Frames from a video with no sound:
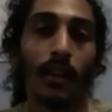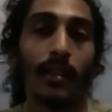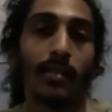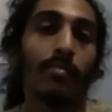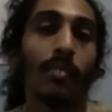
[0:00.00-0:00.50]

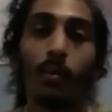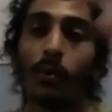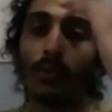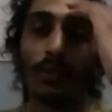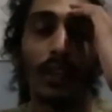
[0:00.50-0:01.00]
And some yeah. people
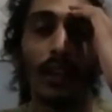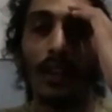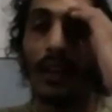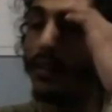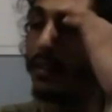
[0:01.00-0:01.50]
will
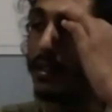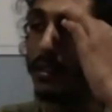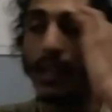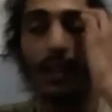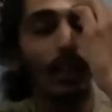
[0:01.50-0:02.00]
stand there and just
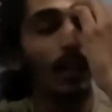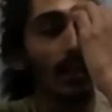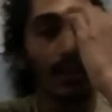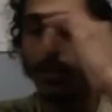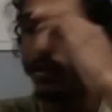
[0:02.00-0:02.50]
take the
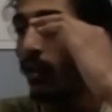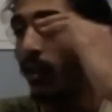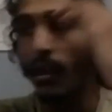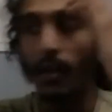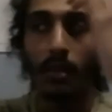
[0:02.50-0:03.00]
hits
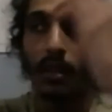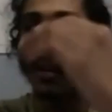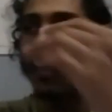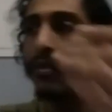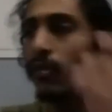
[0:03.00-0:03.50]
and be
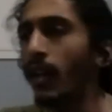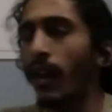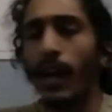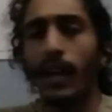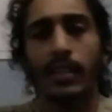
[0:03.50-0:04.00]
like, "Oh yeah,
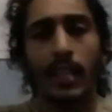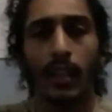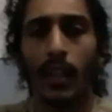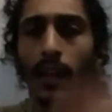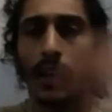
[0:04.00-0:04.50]
I could take
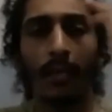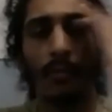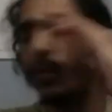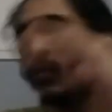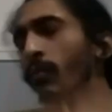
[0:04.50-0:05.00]
that hit,
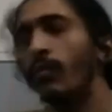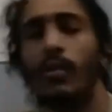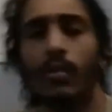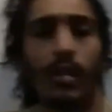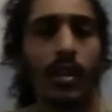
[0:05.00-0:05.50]
boom.
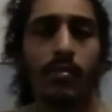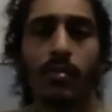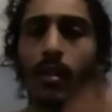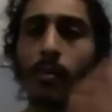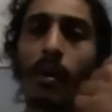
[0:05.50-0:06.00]
Oh, that's
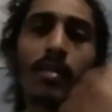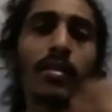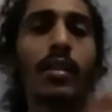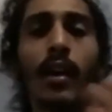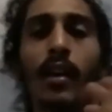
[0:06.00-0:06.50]
what's up. I could
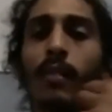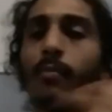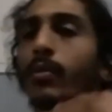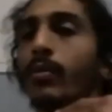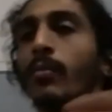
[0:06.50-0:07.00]
take that hit,
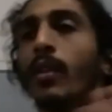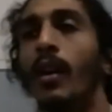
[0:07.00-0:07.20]
boom."